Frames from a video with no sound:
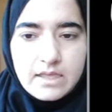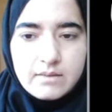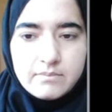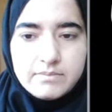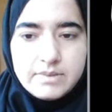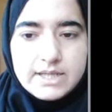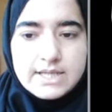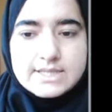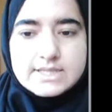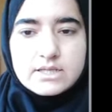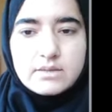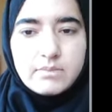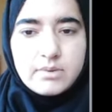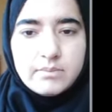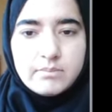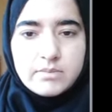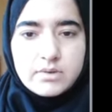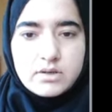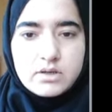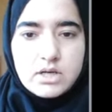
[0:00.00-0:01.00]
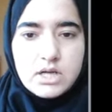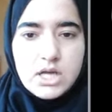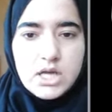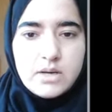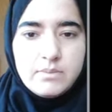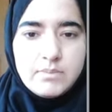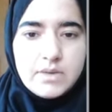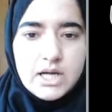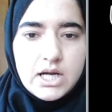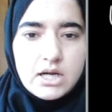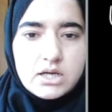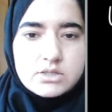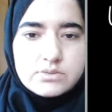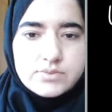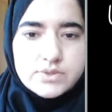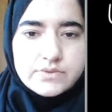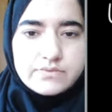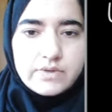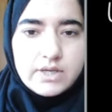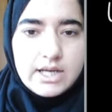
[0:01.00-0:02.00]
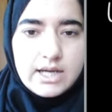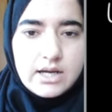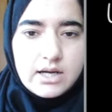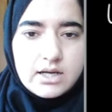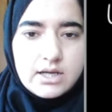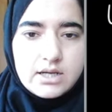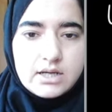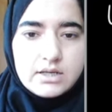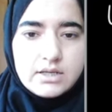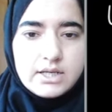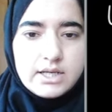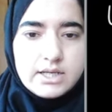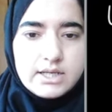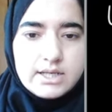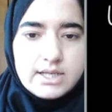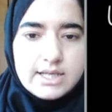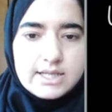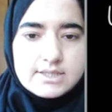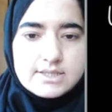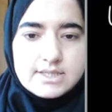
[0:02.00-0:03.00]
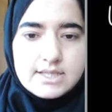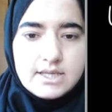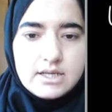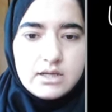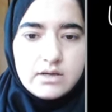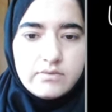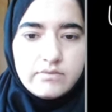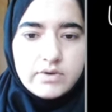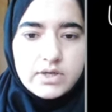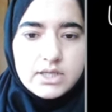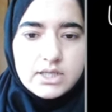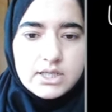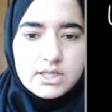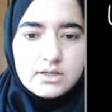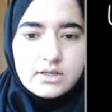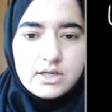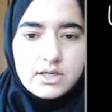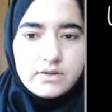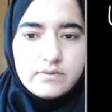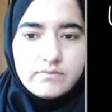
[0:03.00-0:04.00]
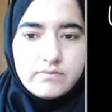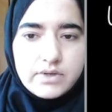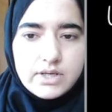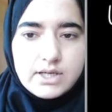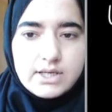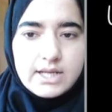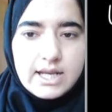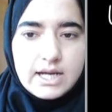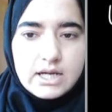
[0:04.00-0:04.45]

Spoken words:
please remember, marasmus will occur in less than a 1 year infant,